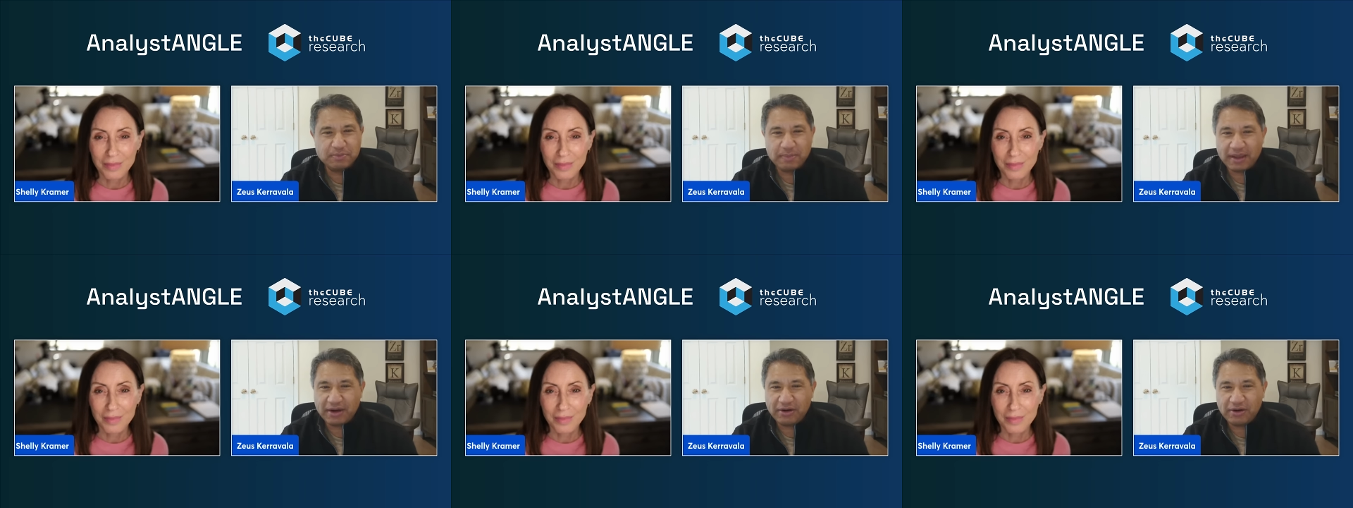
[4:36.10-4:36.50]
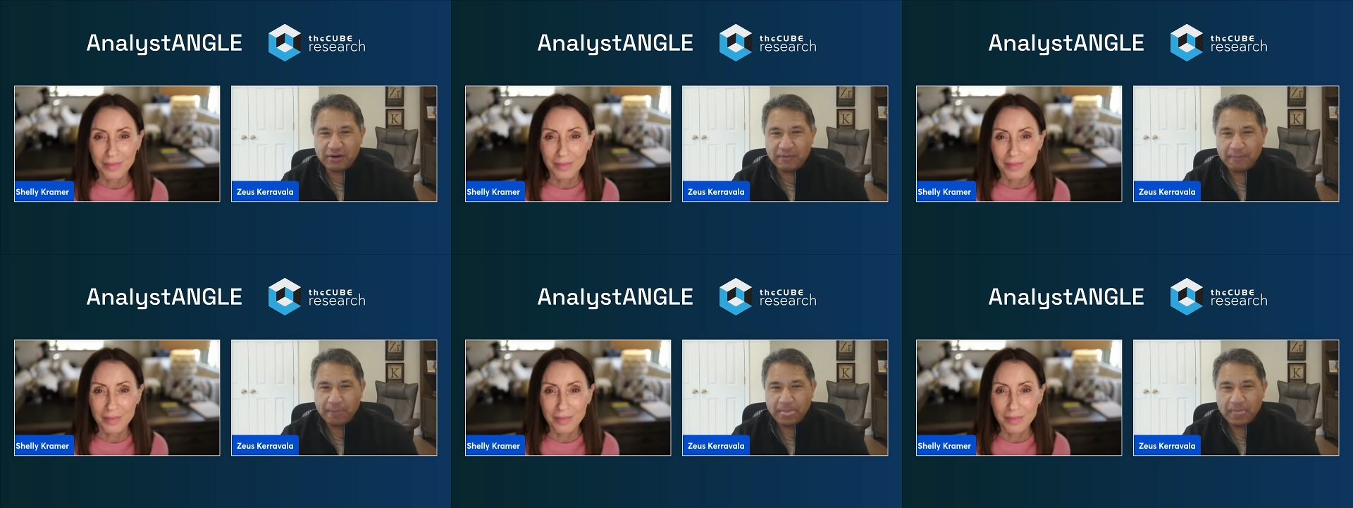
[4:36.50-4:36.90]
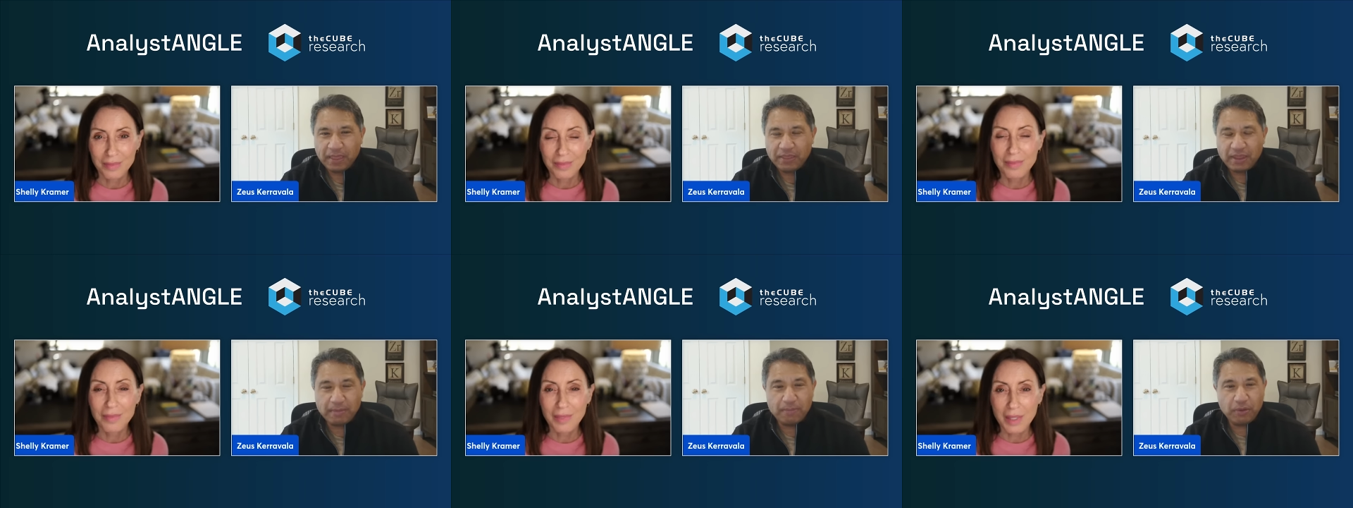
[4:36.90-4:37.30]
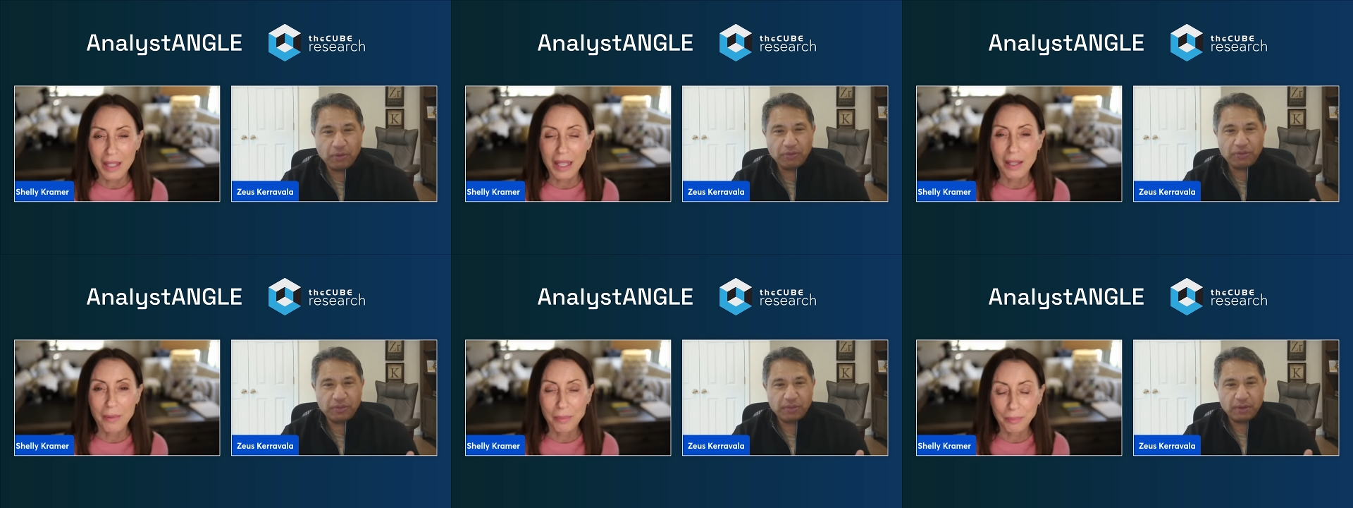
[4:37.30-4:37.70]
Speaker 1: better? They
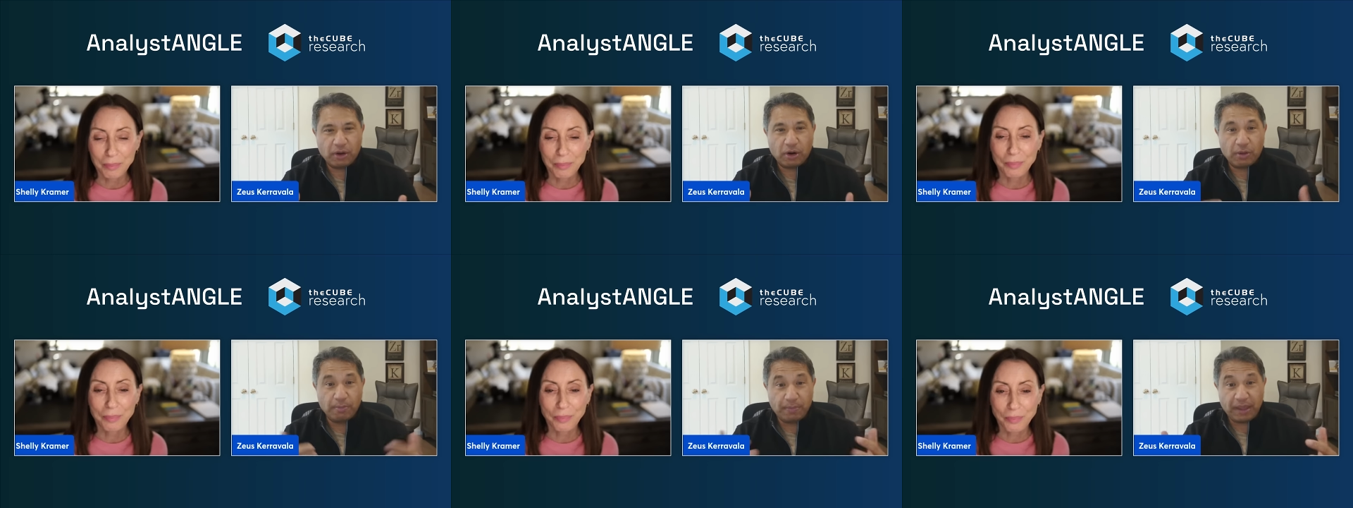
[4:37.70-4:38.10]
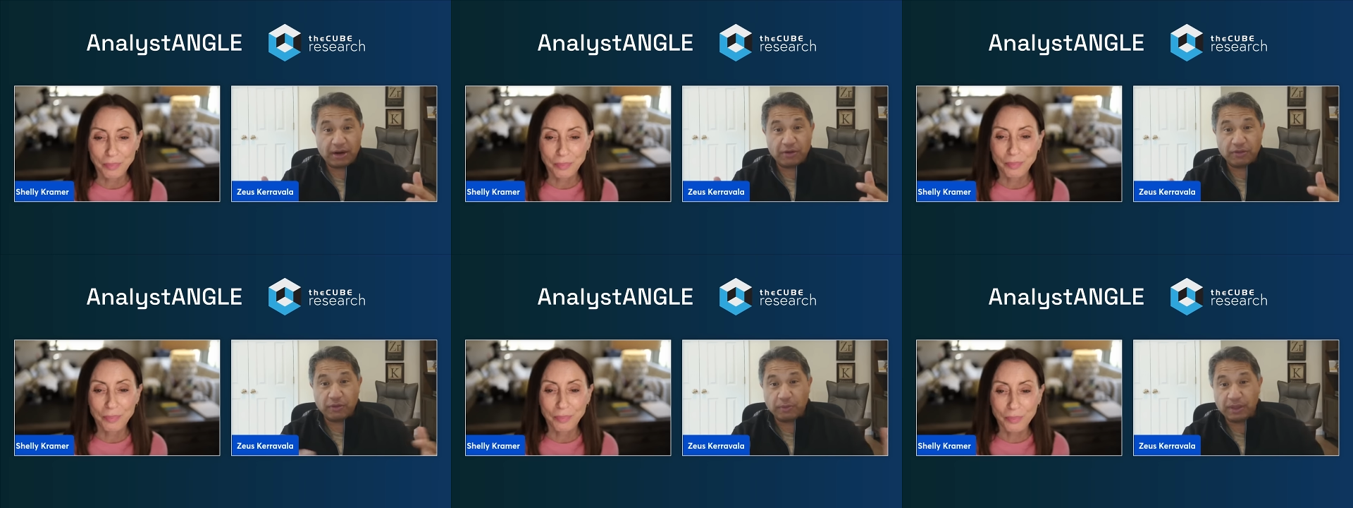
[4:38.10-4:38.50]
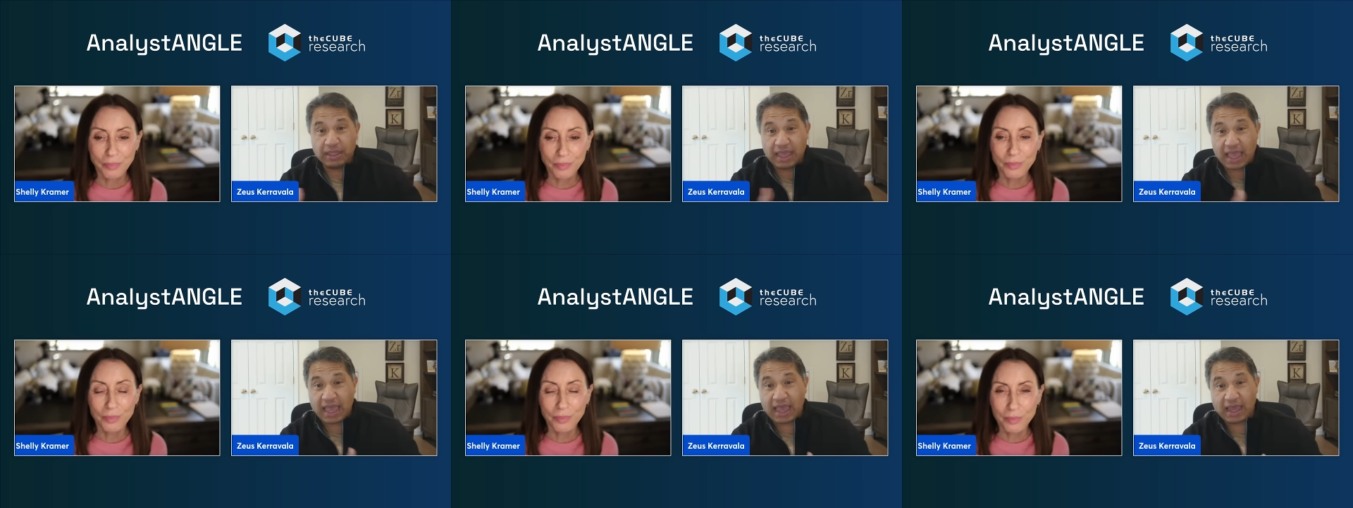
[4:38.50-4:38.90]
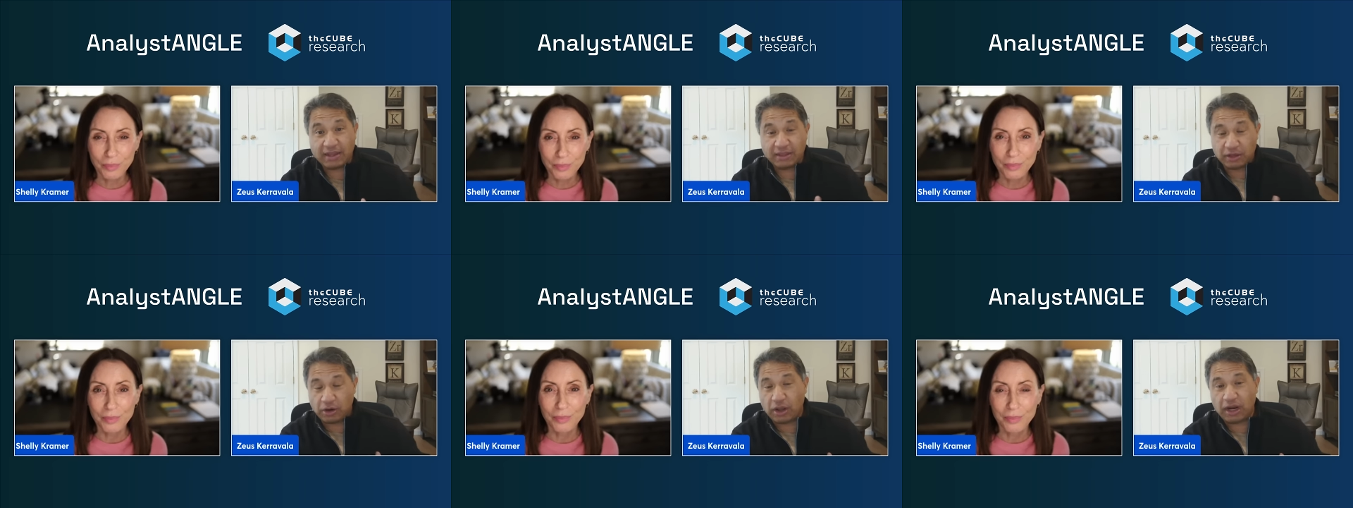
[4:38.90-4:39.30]
both yeah. are better than what you
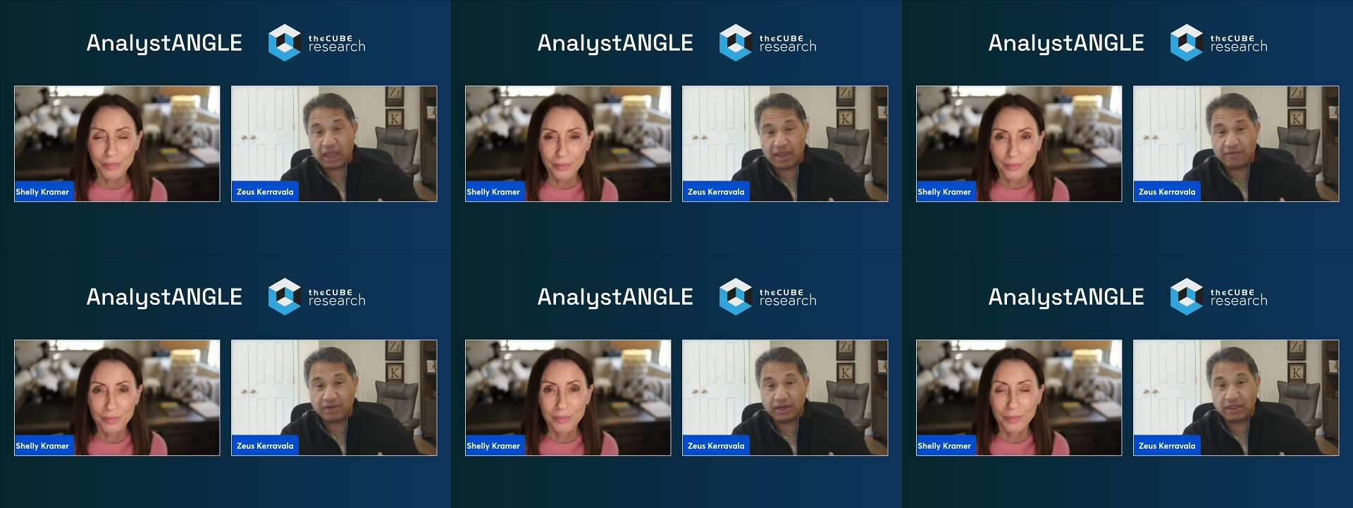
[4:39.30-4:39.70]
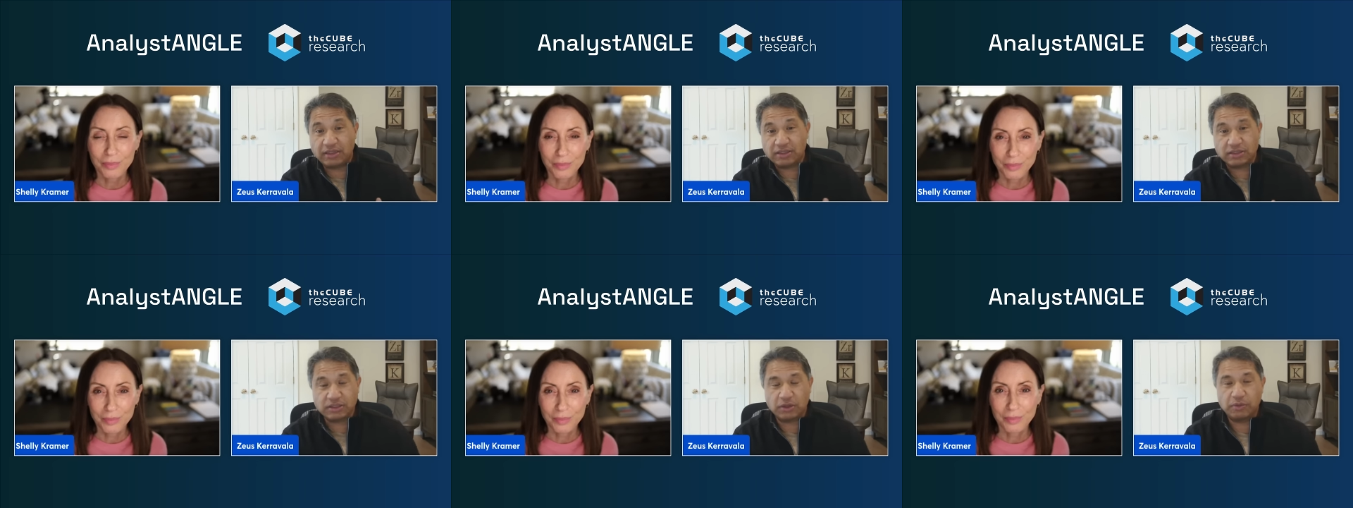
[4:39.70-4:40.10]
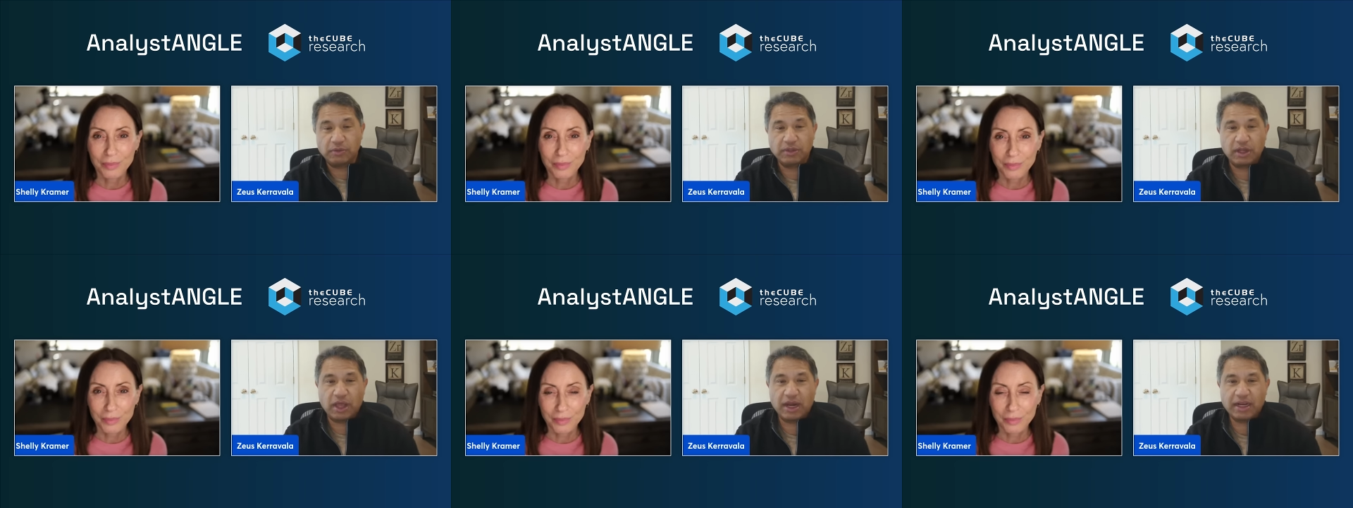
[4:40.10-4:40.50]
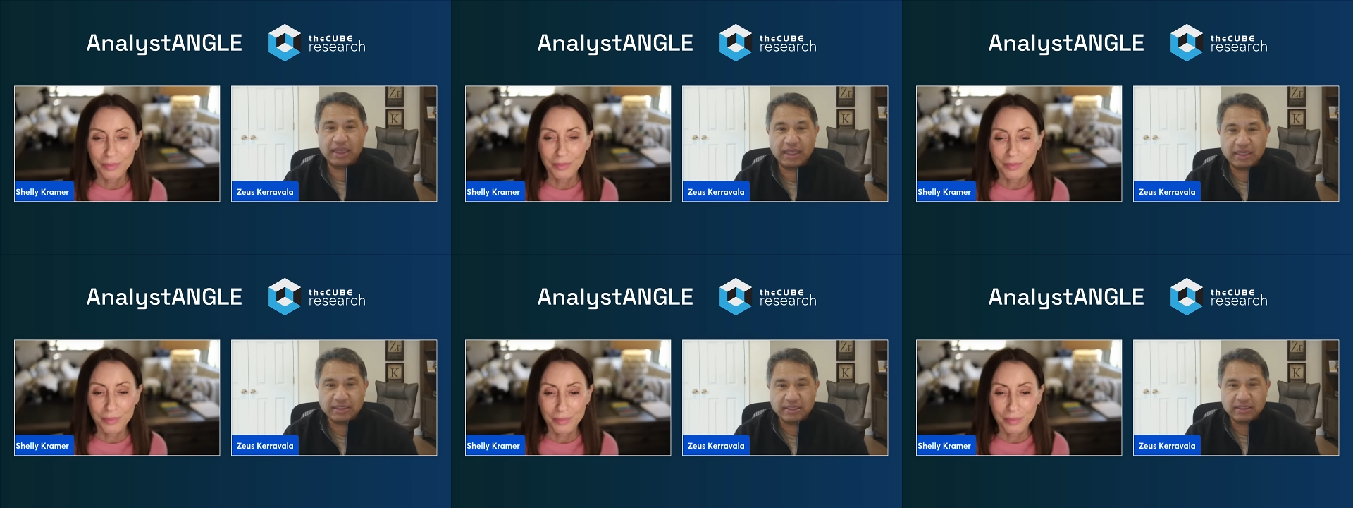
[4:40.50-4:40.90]
had. They're not having it, and so in a lot of
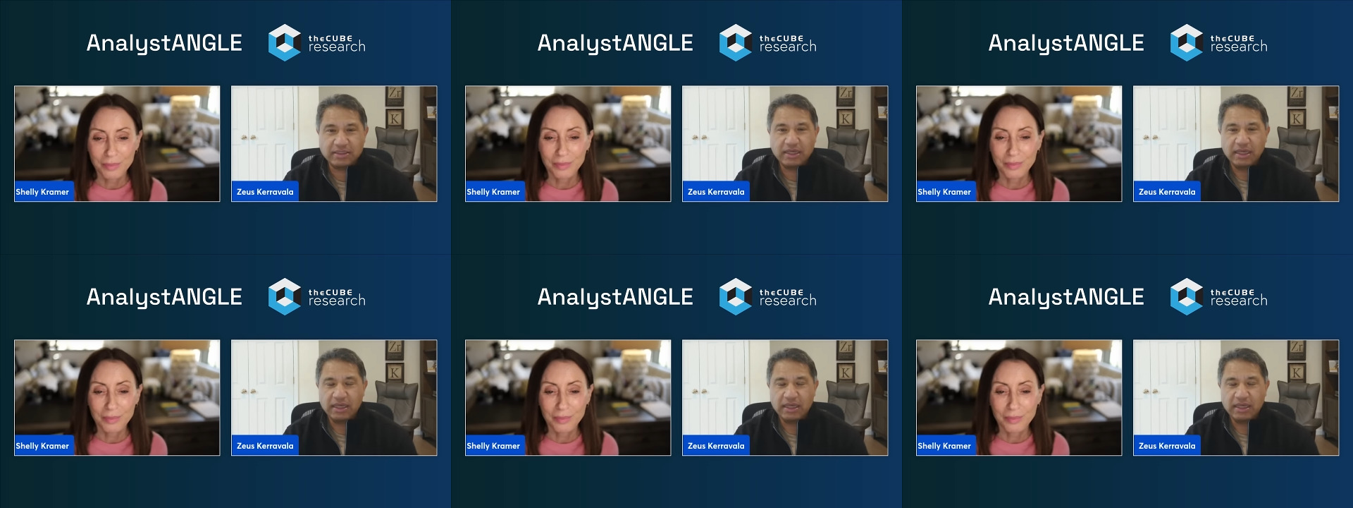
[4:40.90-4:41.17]
cases,